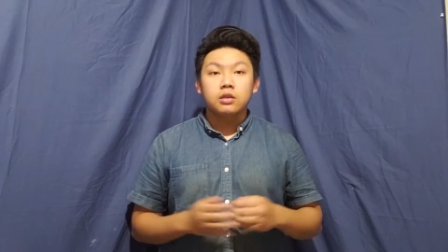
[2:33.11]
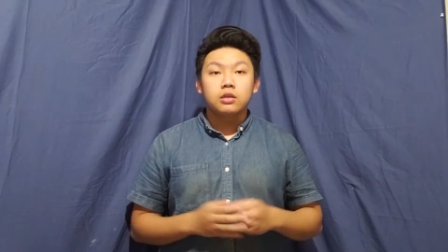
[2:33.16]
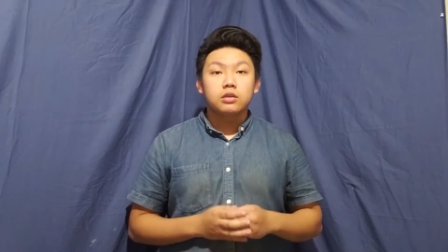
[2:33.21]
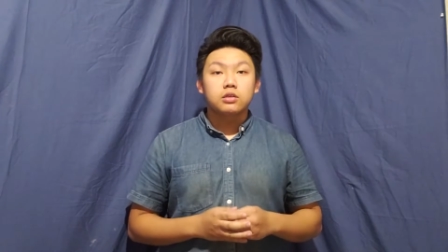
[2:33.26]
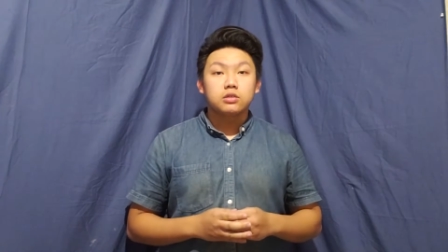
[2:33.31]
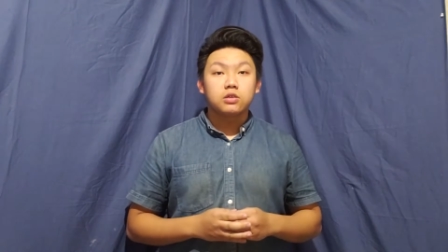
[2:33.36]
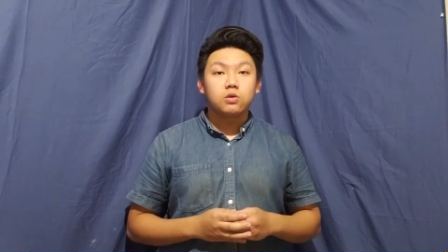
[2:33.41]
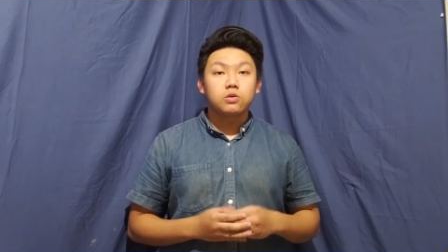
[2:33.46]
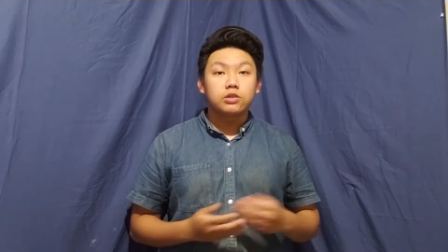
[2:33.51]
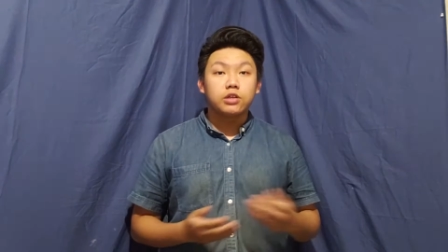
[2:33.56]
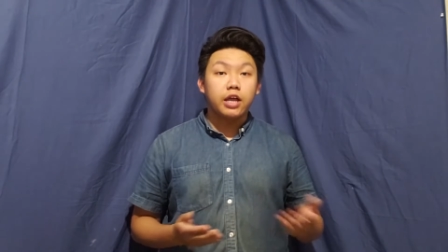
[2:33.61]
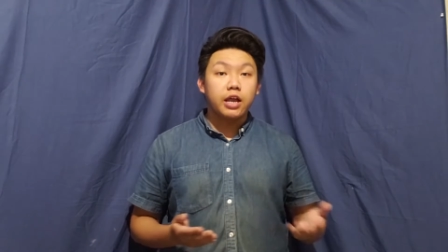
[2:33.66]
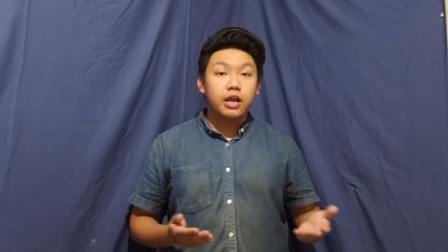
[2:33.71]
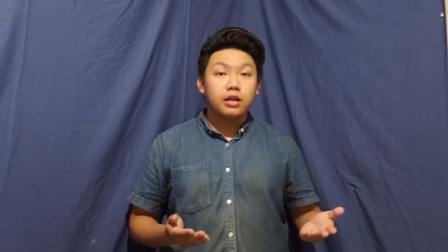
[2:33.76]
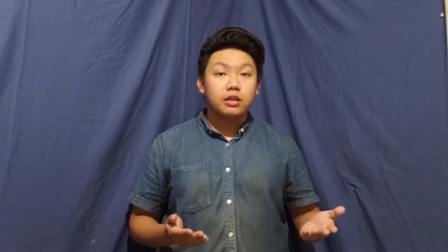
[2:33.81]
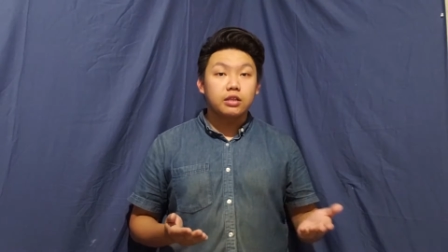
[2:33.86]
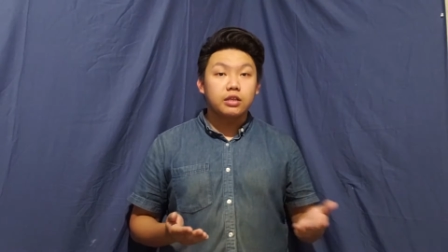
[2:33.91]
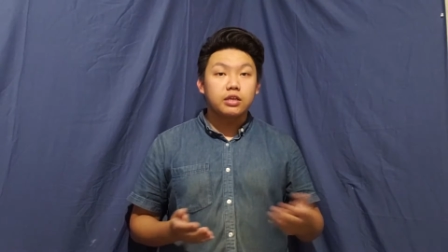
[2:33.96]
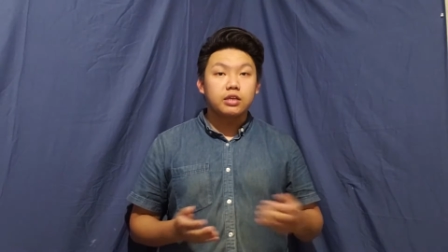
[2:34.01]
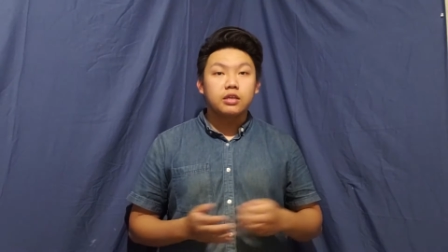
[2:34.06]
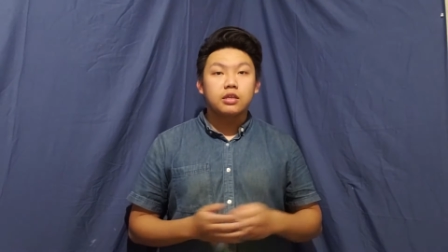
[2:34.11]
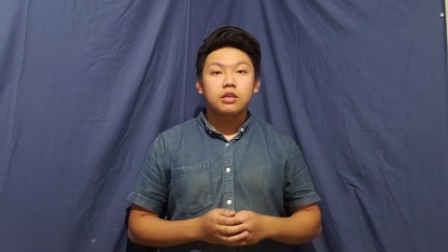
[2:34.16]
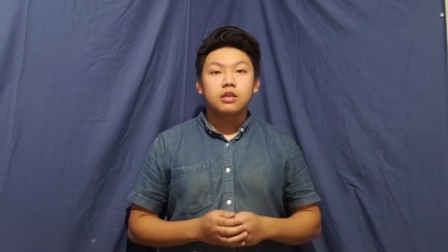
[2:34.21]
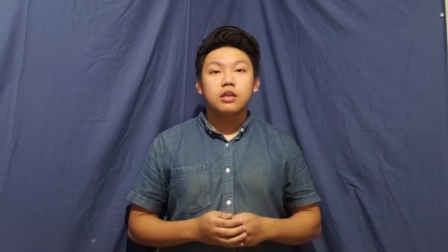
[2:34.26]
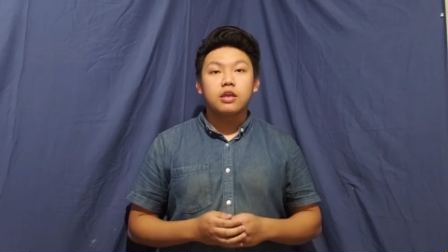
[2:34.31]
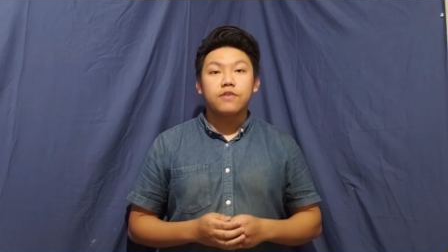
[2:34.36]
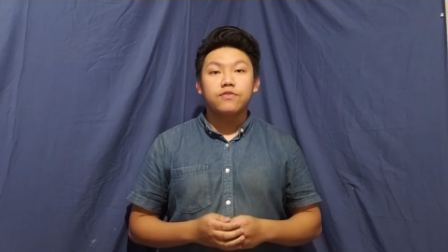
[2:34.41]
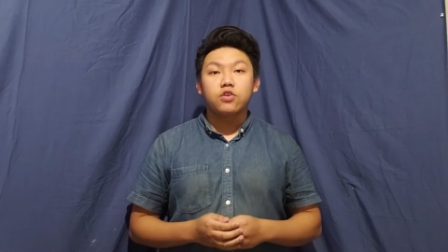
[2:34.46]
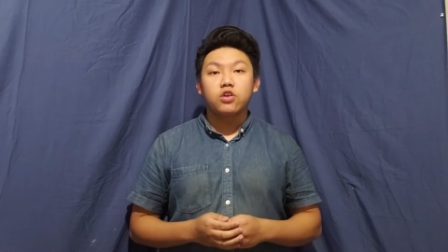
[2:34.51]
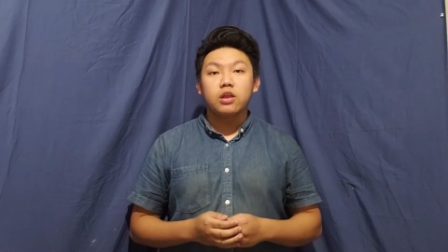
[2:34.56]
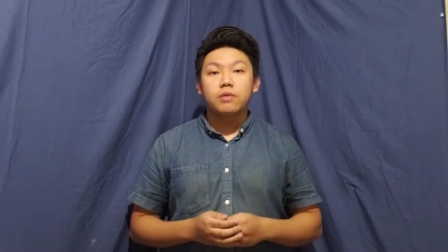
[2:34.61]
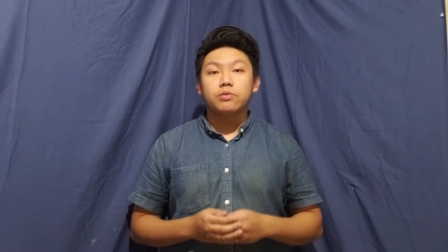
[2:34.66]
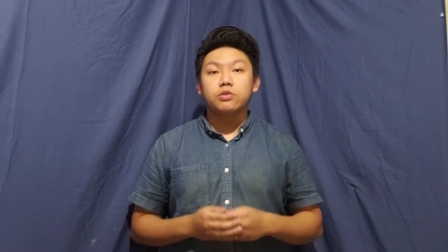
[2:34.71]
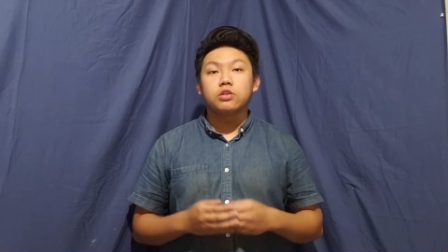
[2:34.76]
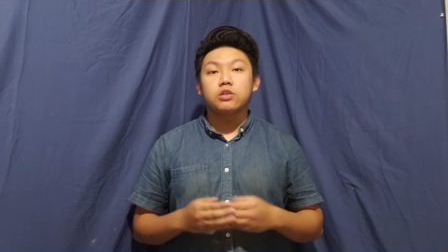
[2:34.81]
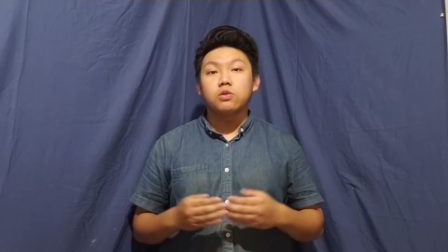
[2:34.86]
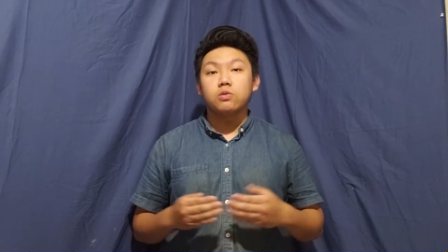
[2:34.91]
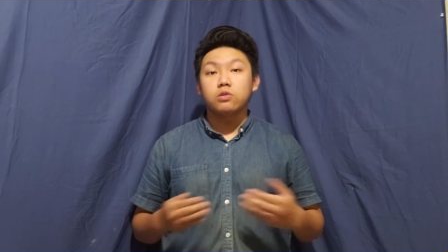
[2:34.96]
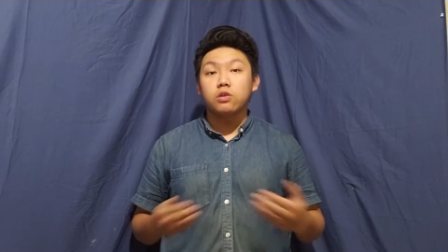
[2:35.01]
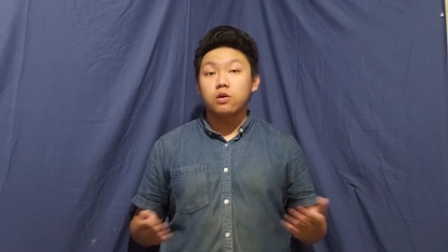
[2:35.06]
So entirely, if you're able
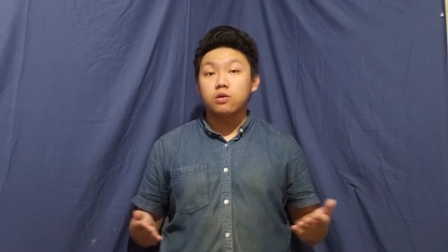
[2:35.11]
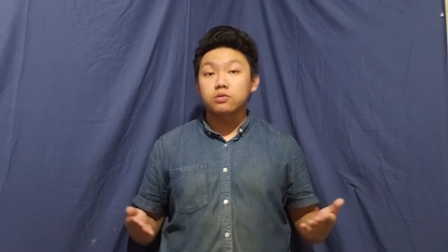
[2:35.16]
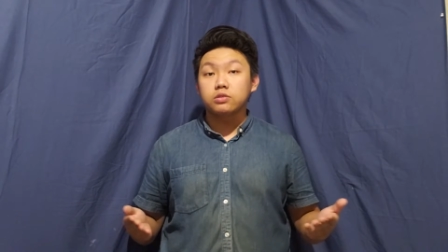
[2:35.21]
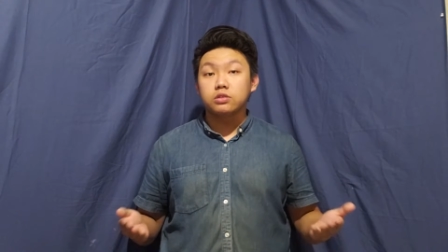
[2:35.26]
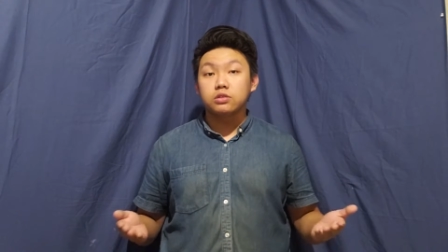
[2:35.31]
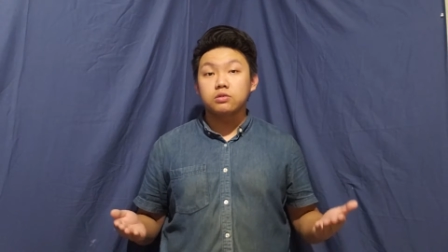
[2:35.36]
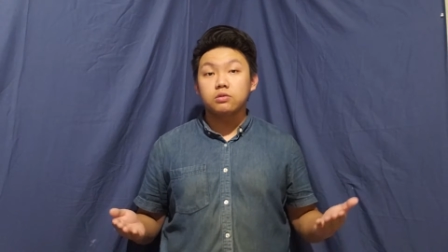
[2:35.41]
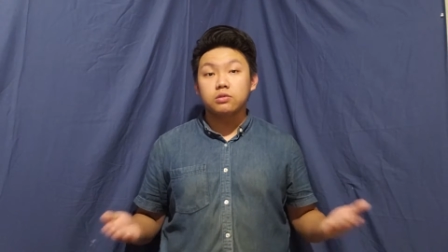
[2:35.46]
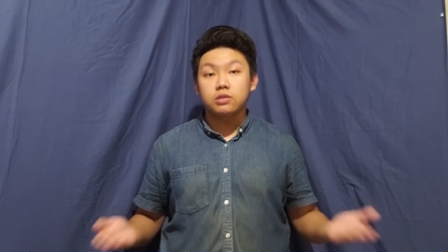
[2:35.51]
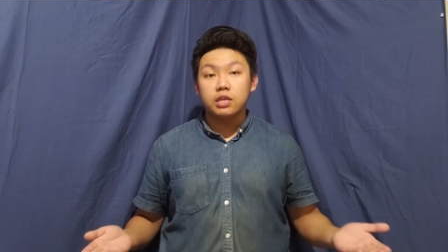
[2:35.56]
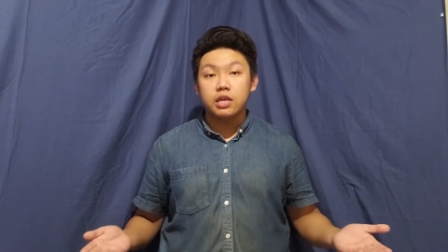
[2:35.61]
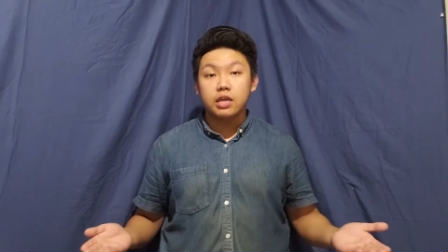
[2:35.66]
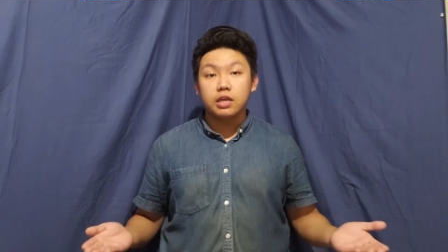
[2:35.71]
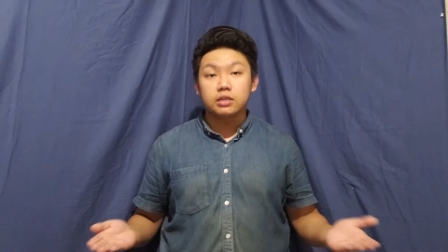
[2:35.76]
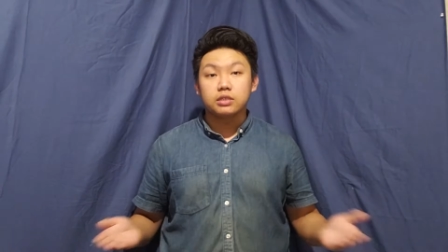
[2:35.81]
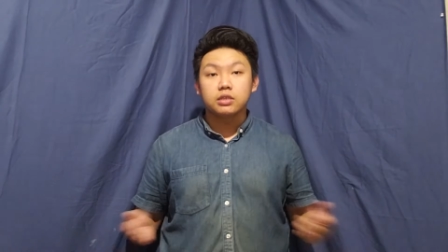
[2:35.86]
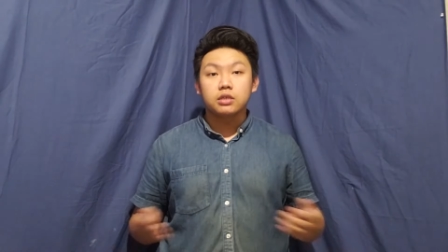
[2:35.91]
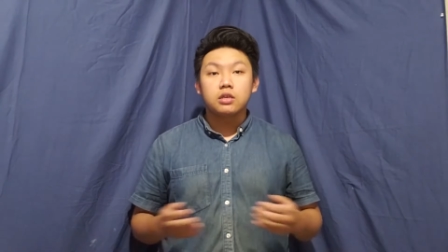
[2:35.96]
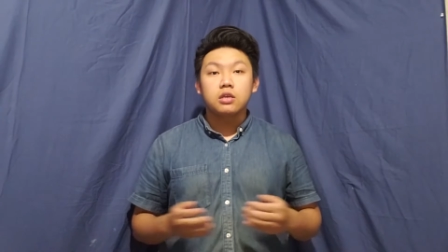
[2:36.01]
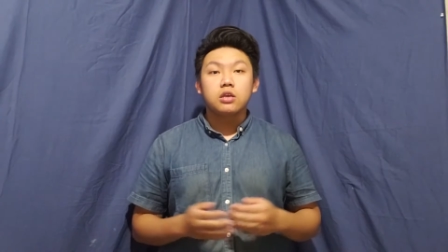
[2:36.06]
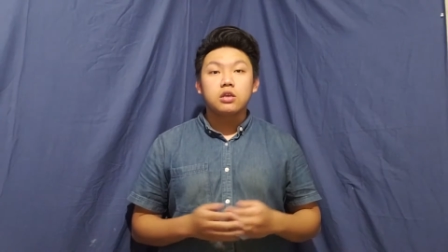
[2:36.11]
to do those 2 things,